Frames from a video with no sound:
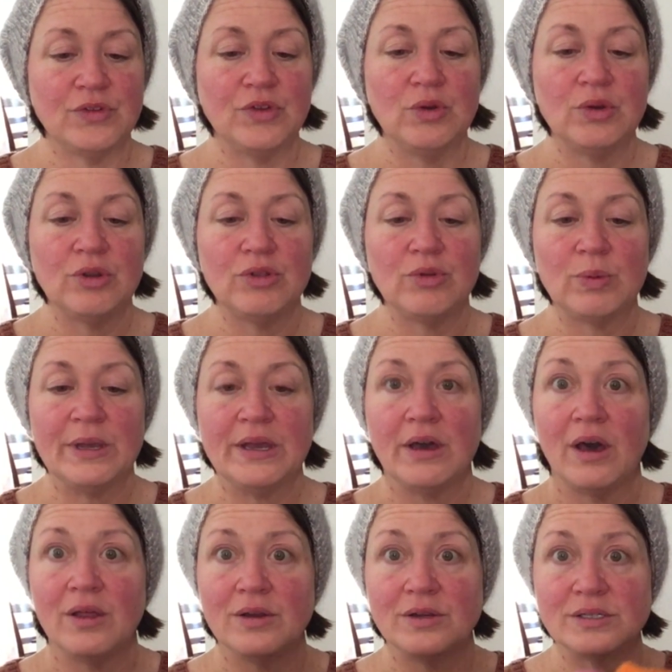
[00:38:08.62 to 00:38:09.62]
2 to 3
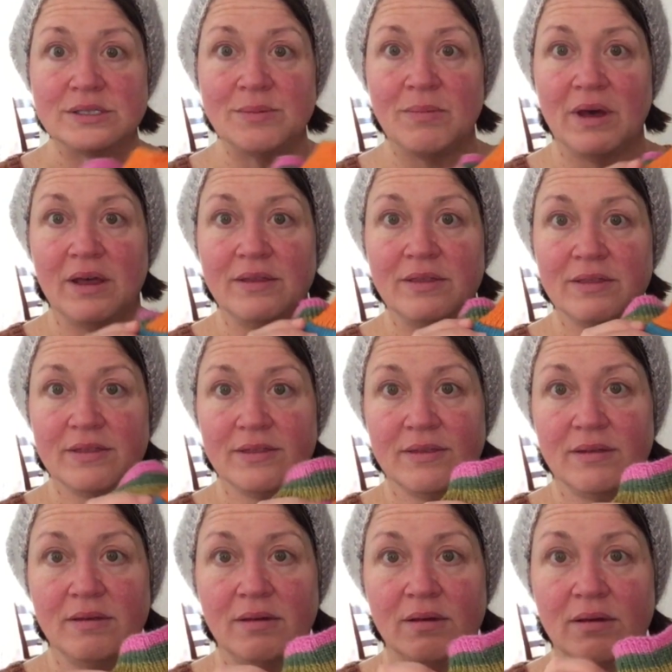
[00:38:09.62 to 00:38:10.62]
colors a month
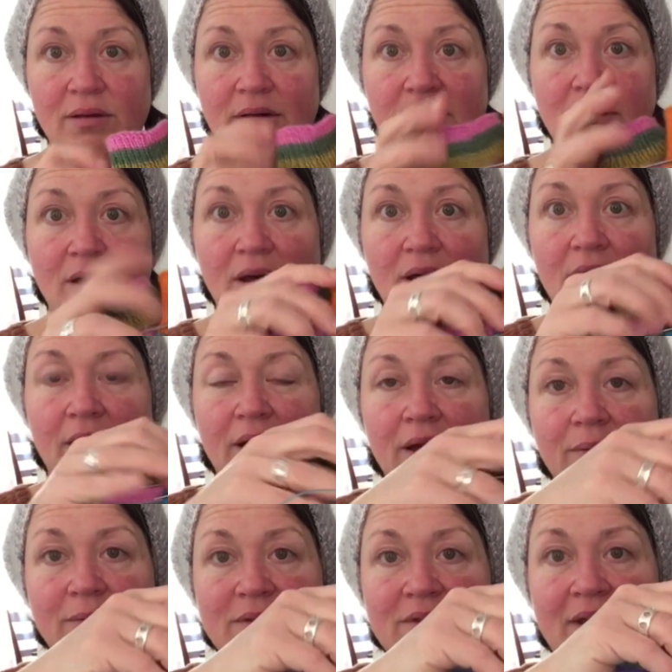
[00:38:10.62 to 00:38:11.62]

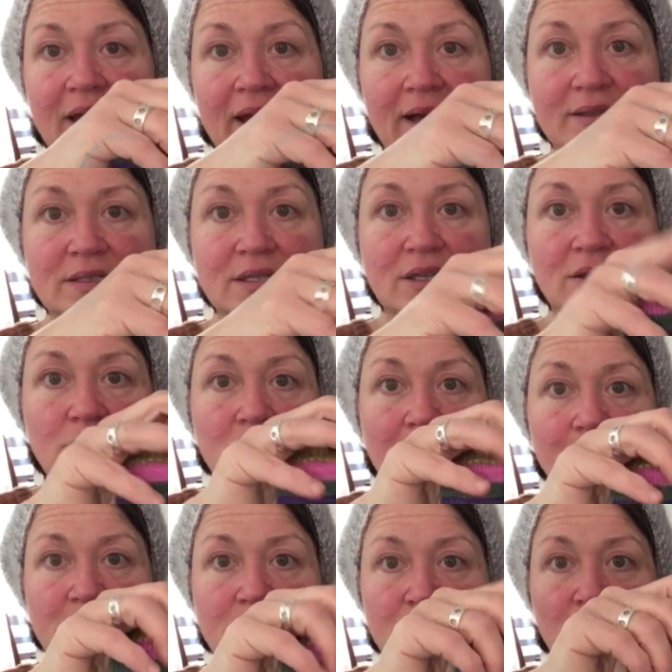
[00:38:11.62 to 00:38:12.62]
to add to the
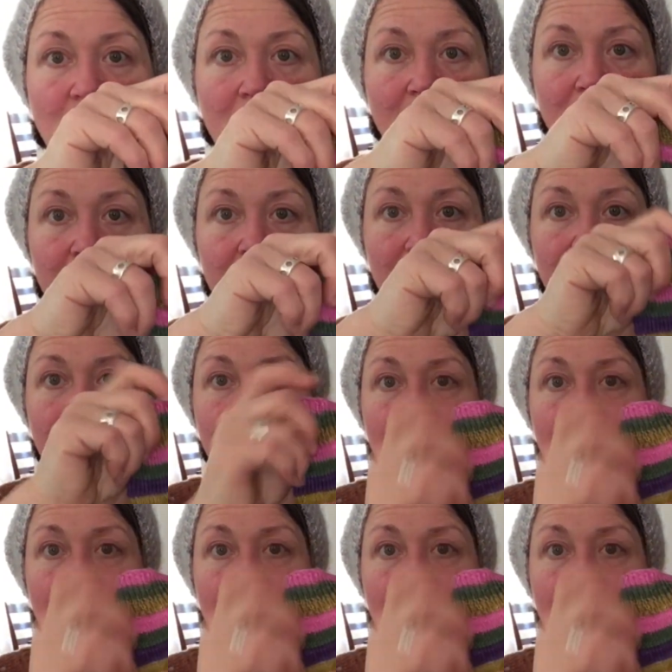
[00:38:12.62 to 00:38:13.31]
repertoire